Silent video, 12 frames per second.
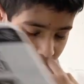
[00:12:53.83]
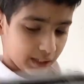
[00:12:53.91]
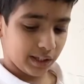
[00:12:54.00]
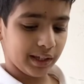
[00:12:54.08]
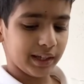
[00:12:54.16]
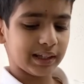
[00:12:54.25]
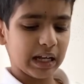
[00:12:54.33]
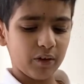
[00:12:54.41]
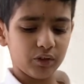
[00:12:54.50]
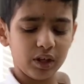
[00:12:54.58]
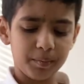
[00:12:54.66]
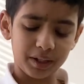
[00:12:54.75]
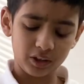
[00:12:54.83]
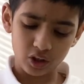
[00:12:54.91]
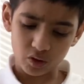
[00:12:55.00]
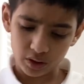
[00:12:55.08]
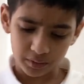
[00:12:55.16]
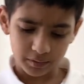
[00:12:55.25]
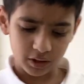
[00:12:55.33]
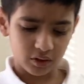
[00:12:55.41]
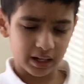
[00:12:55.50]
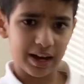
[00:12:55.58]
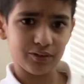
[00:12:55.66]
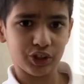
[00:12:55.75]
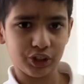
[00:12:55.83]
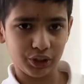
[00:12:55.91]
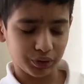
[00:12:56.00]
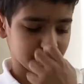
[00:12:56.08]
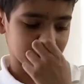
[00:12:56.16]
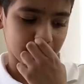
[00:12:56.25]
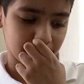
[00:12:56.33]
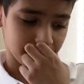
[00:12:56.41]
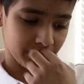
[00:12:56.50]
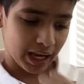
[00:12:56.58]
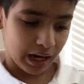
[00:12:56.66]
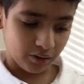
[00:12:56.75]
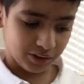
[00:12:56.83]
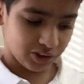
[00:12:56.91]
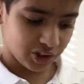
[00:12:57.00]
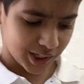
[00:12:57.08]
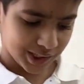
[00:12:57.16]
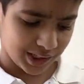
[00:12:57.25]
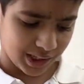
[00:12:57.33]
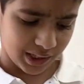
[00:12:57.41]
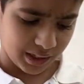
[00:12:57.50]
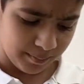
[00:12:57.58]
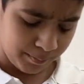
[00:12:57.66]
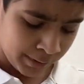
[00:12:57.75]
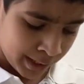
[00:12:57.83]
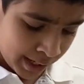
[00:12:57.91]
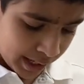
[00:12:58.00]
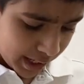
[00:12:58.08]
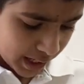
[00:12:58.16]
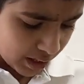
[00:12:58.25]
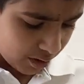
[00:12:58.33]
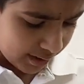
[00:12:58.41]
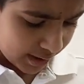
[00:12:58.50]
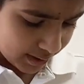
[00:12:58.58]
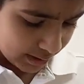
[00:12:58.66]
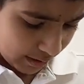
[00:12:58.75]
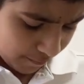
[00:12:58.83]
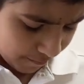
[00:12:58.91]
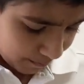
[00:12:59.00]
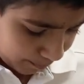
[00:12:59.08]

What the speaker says: It tells you about the coding wheel and how to use it, how to adjust it, and all that stuff.